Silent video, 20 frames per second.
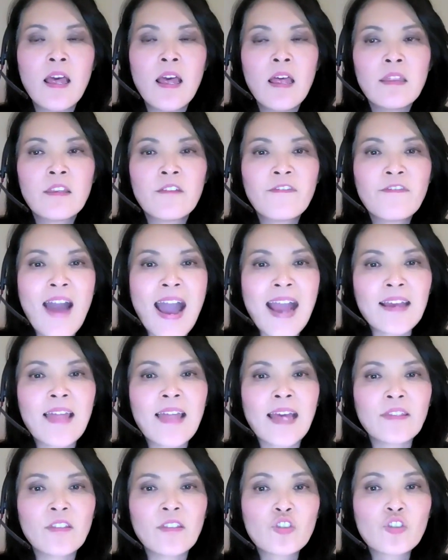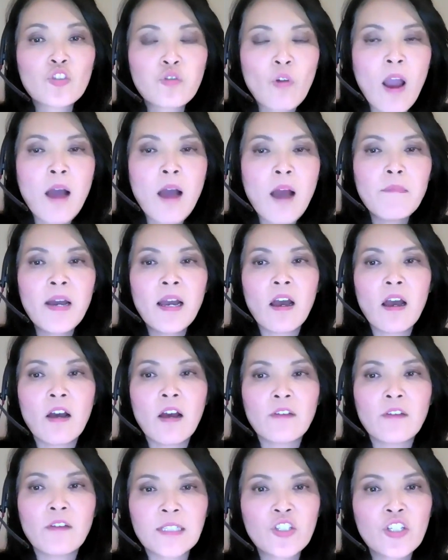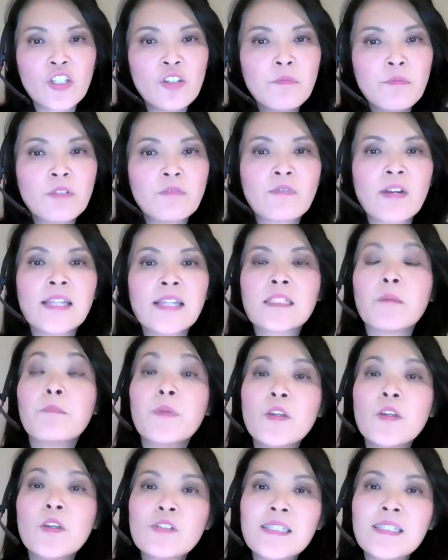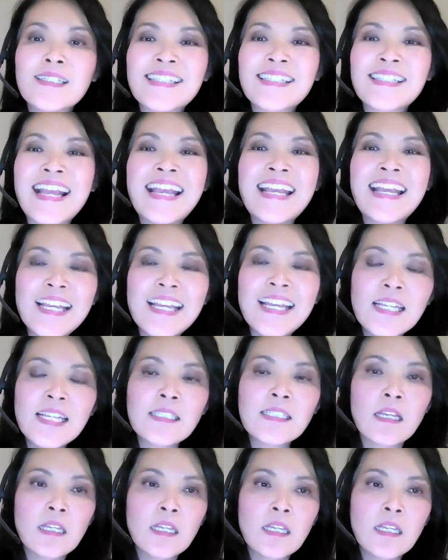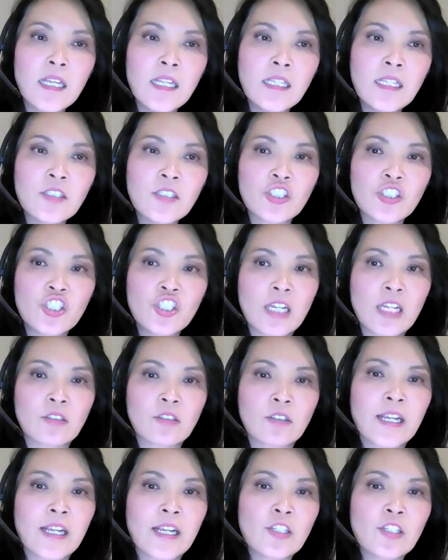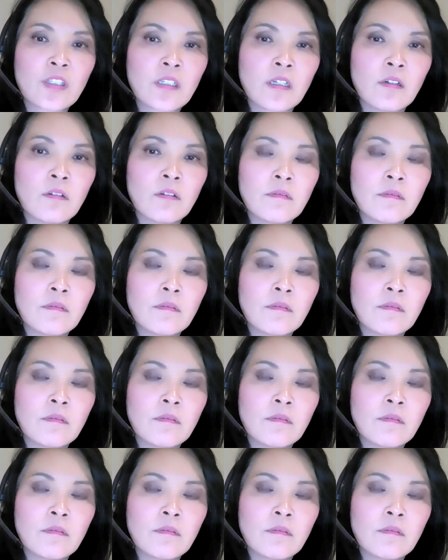the fact that the trauma of such human rights abuses is intergenerational?